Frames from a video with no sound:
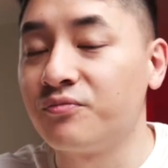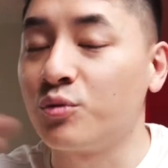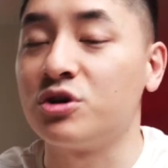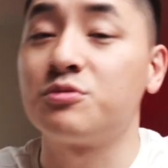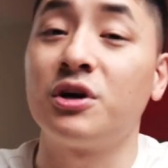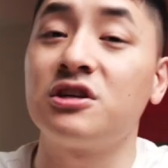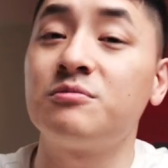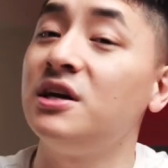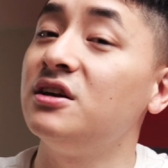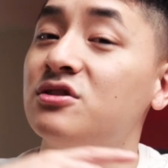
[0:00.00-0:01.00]
Which brings
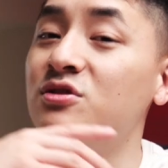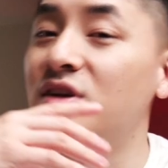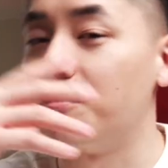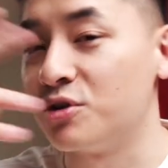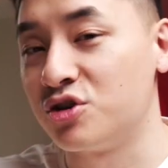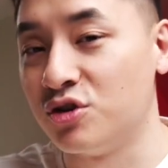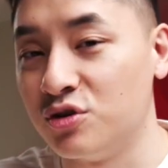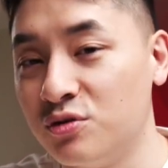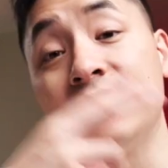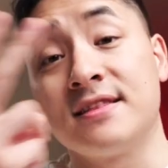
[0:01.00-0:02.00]
me to number
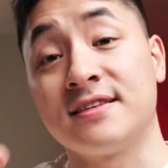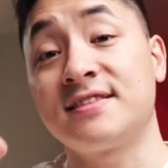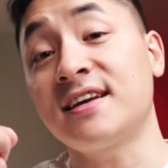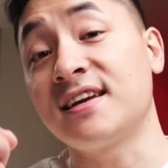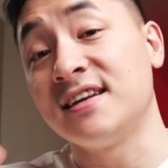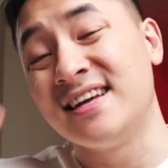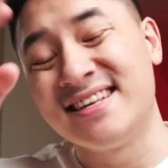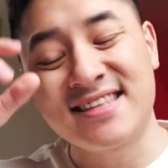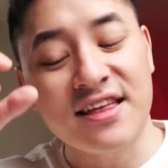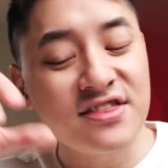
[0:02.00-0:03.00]
2. The second
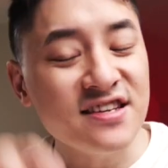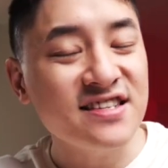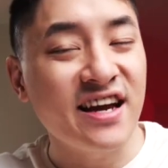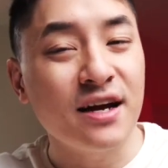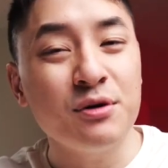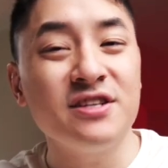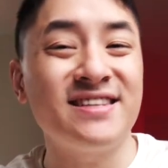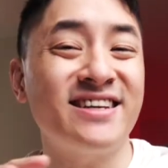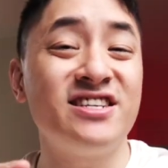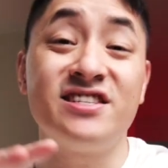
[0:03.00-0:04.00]
is that this camera is
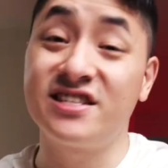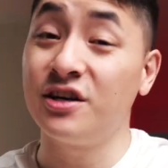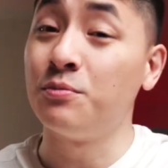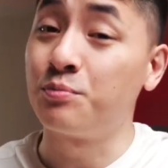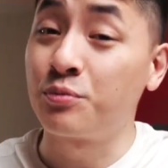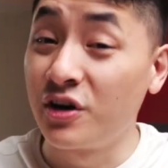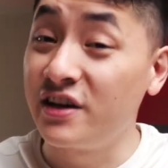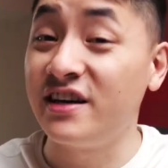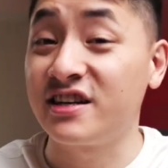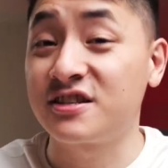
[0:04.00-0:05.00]
actually still
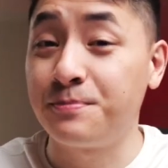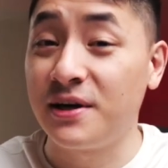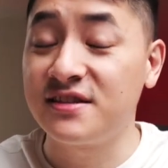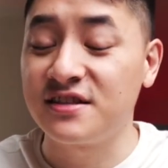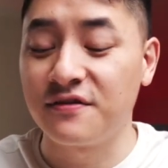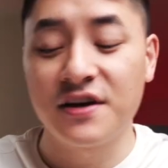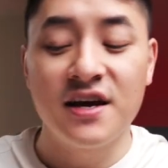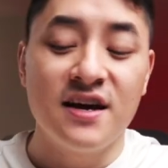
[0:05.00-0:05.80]
pretty expensive.